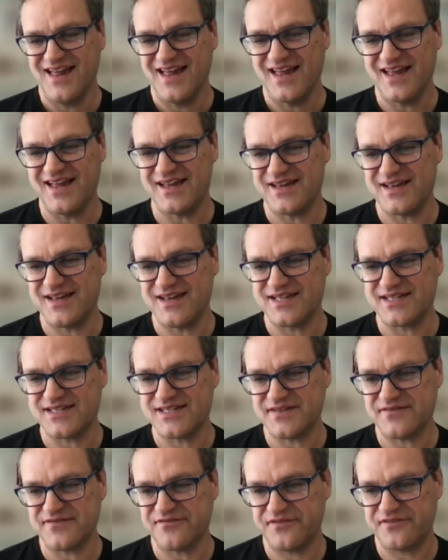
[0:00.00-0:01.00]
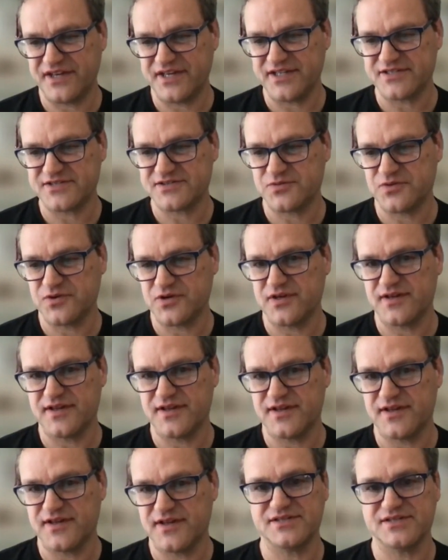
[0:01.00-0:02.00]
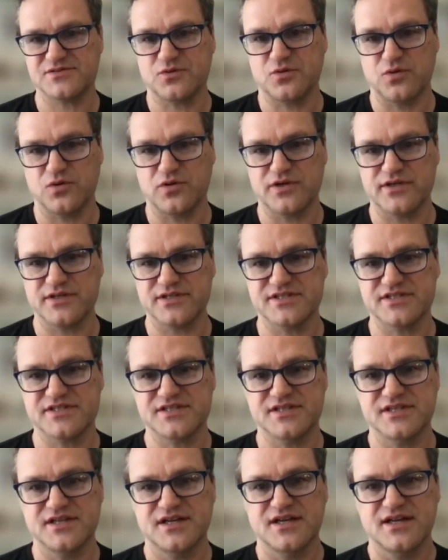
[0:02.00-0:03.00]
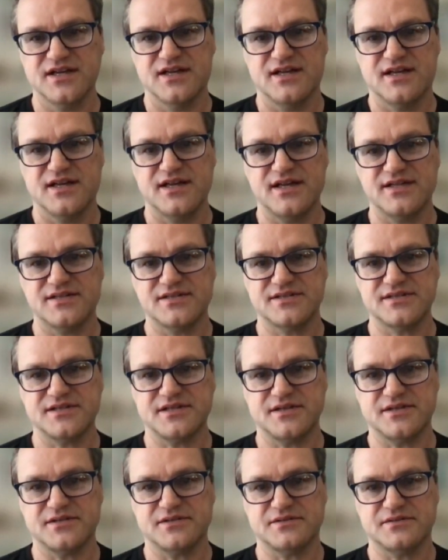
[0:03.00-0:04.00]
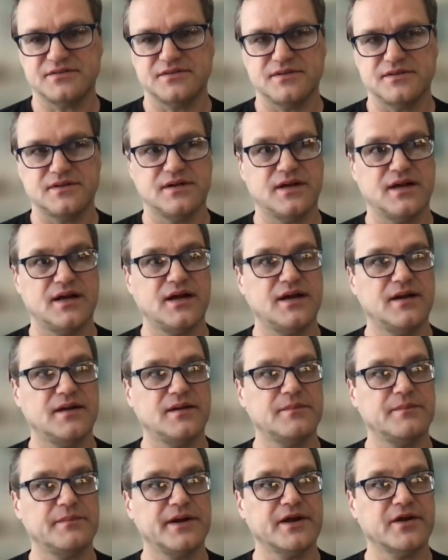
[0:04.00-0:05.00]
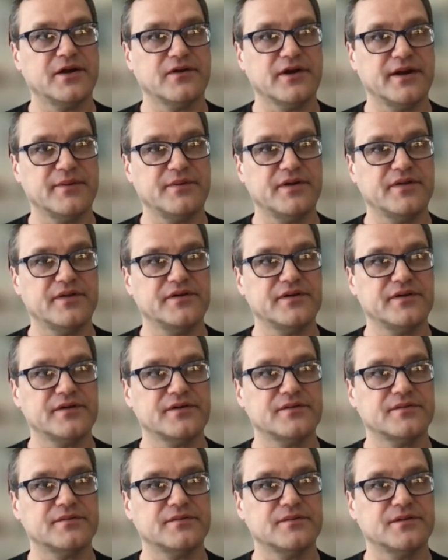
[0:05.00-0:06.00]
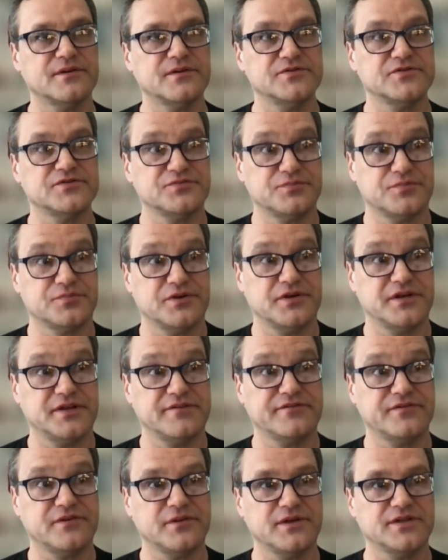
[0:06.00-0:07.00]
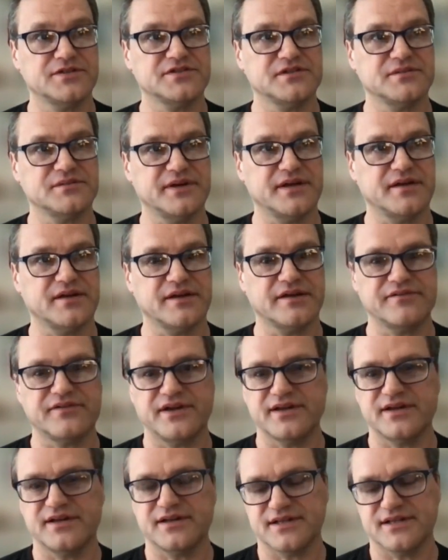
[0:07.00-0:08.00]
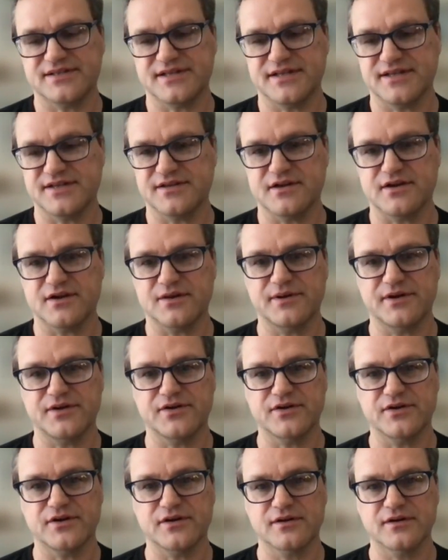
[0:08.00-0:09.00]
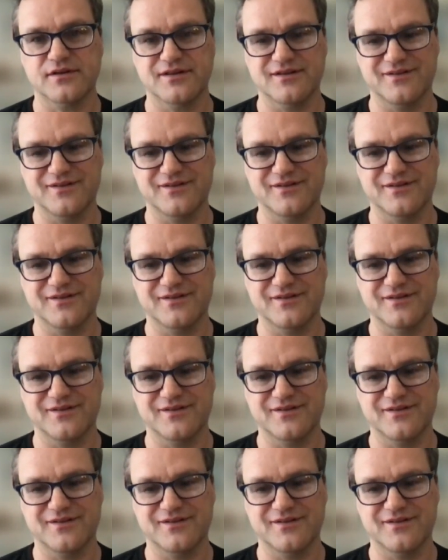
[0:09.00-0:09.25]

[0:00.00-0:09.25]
it's a Finnish word that means orange. And so my grandmother, who is pretty influential in my life, I didn't talk about her.